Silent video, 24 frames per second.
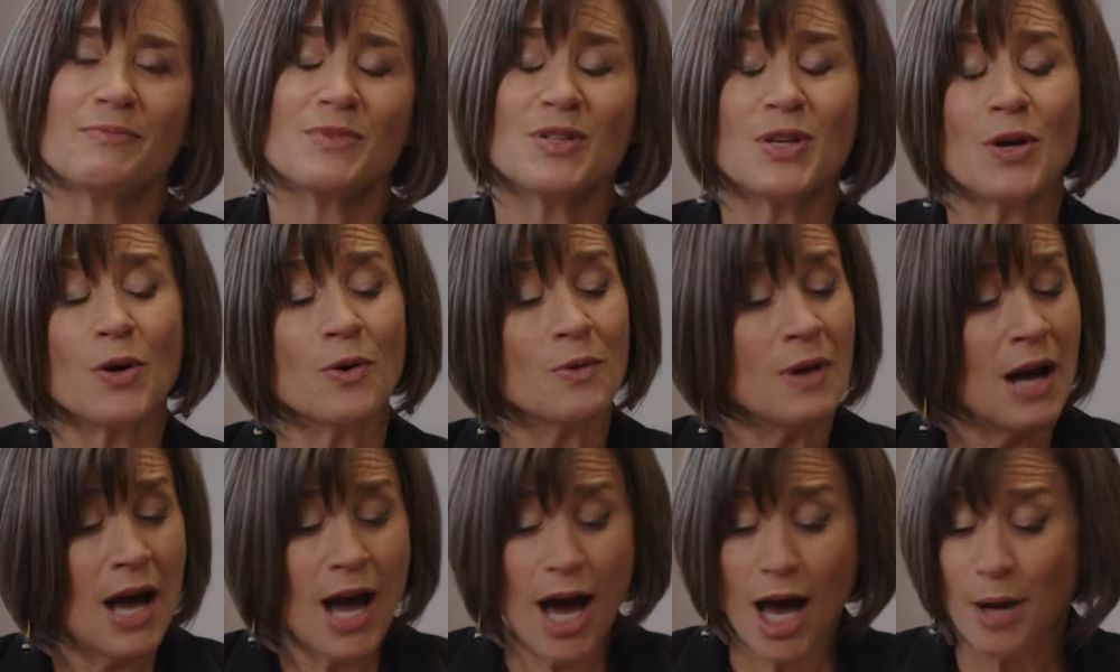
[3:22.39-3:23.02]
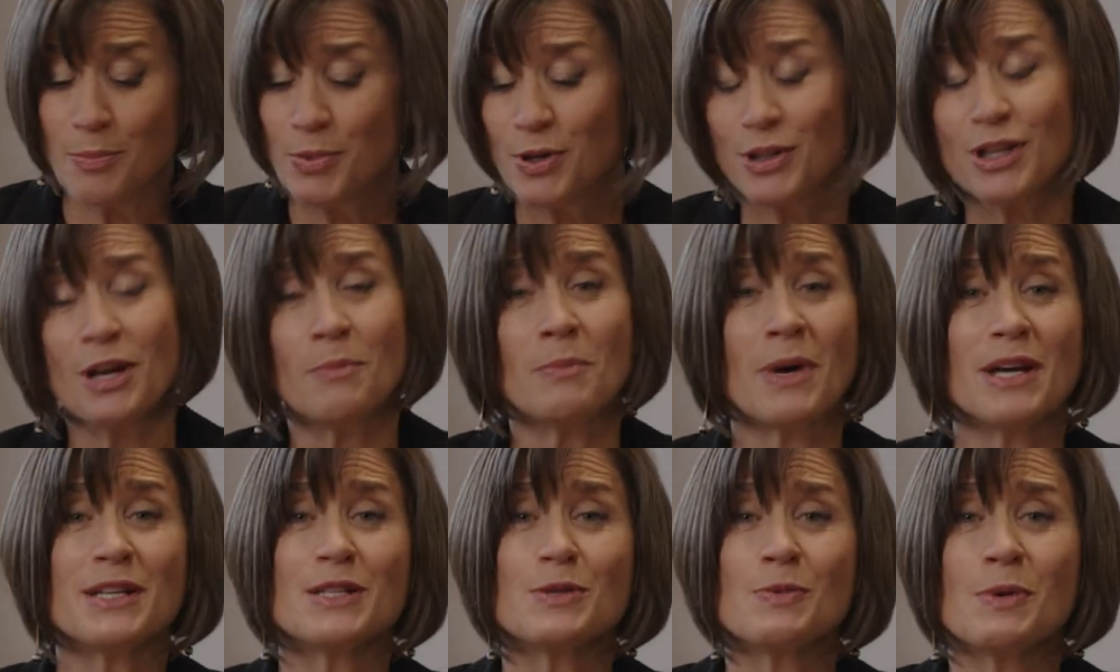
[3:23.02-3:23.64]
So I put on
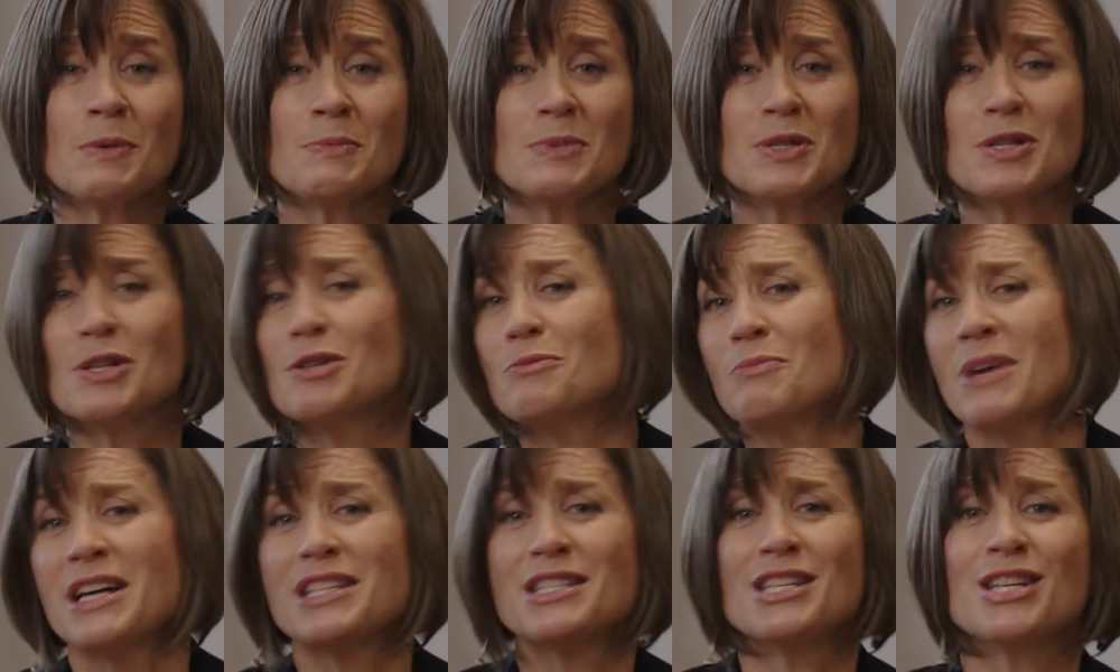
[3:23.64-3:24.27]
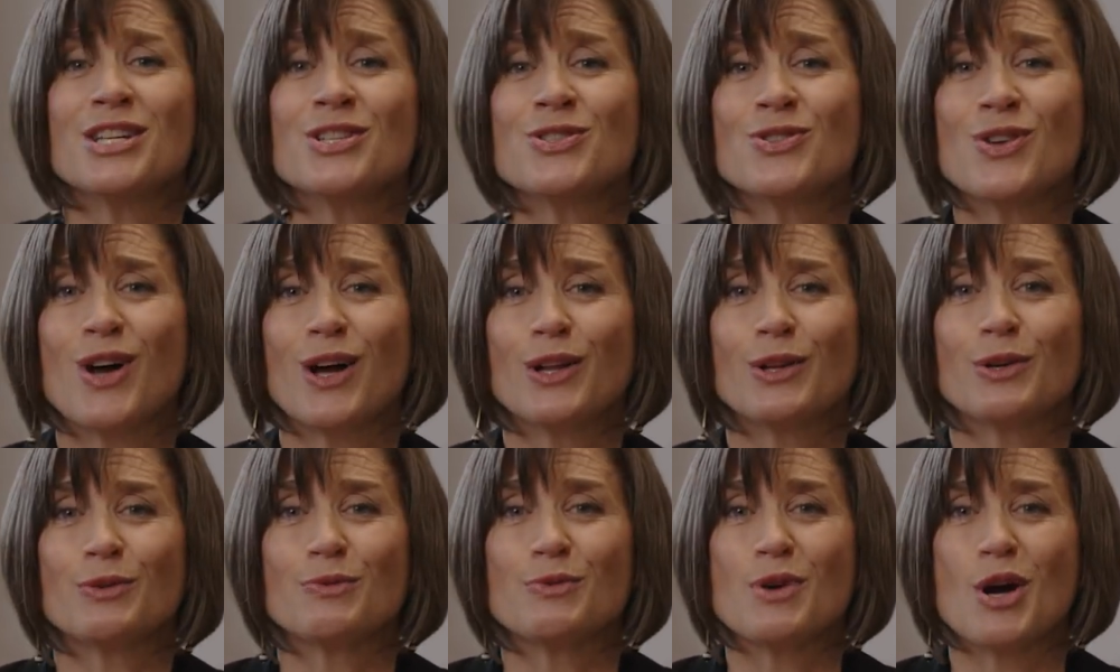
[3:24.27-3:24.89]
my swimsuit, my
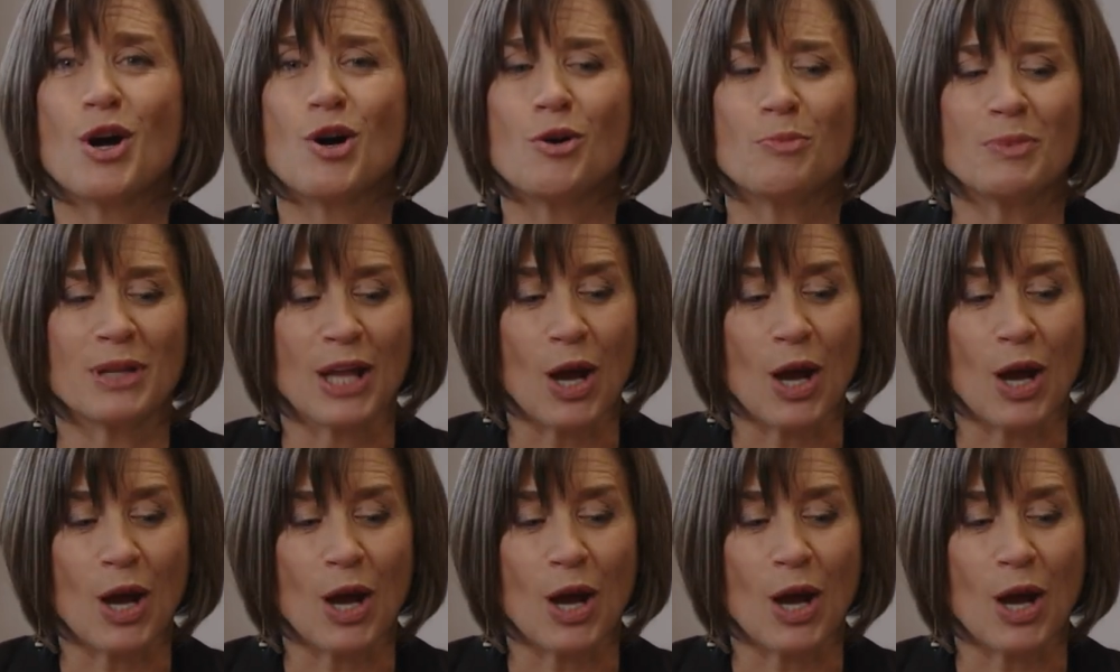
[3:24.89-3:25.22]
$10 rope,